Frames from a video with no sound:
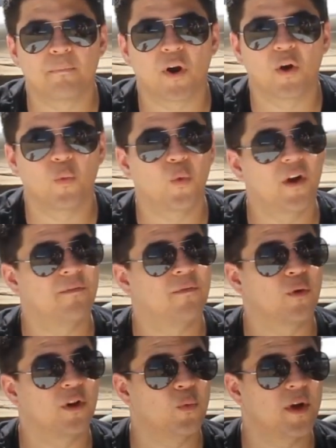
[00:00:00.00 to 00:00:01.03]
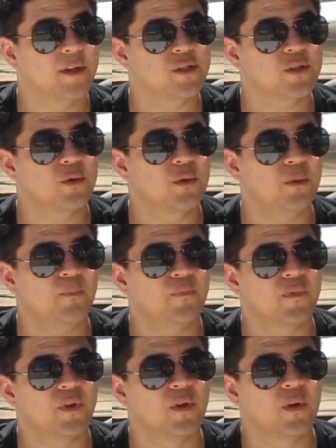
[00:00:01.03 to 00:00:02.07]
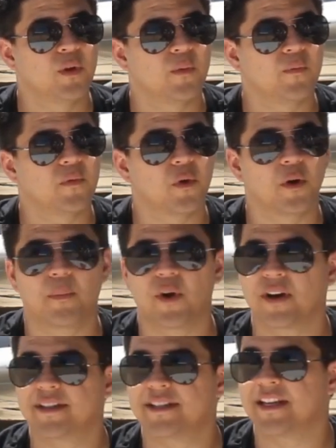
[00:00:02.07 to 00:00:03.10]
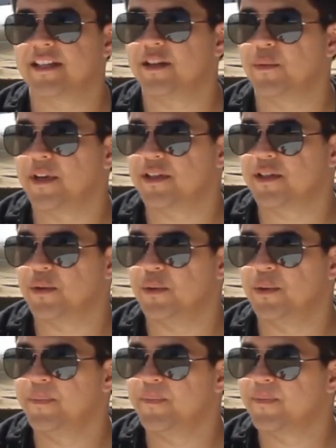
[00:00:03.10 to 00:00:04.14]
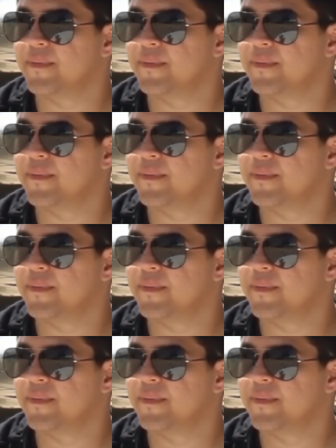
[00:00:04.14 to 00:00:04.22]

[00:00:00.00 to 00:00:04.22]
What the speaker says: Part 141 school or a Part 61 school.